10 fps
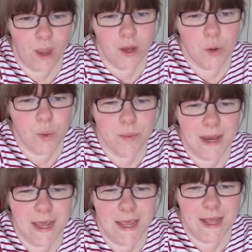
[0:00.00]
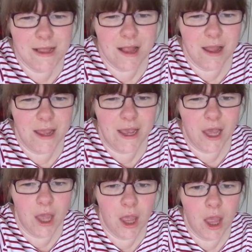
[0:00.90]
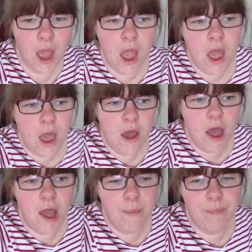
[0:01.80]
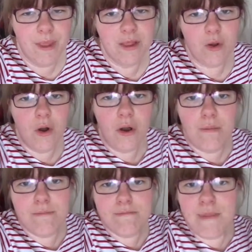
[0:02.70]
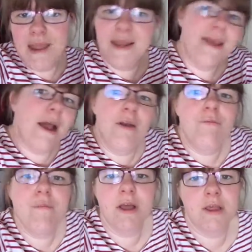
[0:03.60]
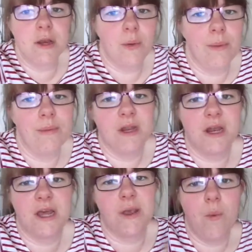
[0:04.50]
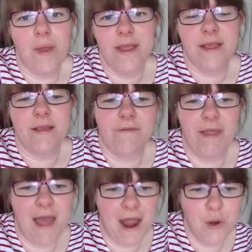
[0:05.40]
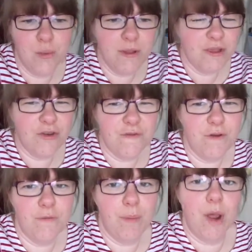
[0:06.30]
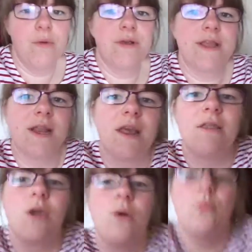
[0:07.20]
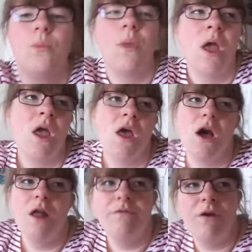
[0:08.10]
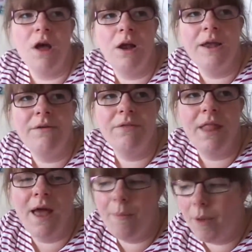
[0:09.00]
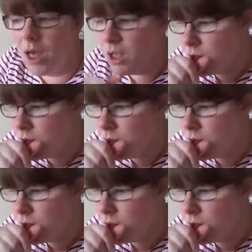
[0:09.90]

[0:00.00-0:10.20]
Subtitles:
normally it's like, it's got mainly kind of muscle equipment and like weights and stuff like that, and normally it's just full of blokes and like the odd kind of girl here and there, but